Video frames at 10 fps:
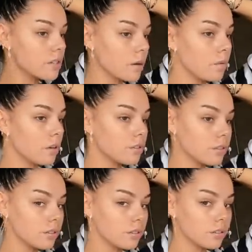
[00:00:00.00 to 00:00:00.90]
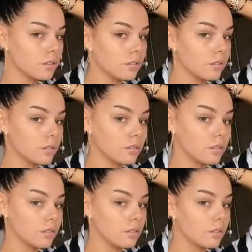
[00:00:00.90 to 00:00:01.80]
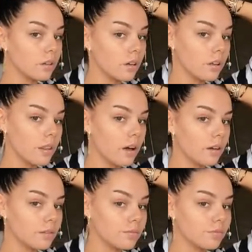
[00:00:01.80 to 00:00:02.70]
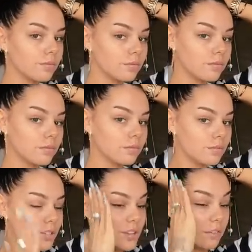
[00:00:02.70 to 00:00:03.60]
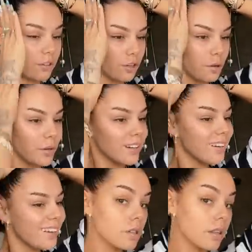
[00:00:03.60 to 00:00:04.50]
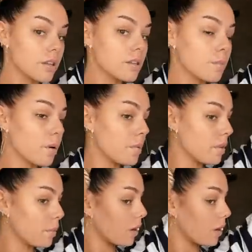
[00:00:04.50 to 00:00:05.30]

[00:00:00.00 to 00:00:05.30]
Like, watch. Look at that. Different human. See, this is the problem that we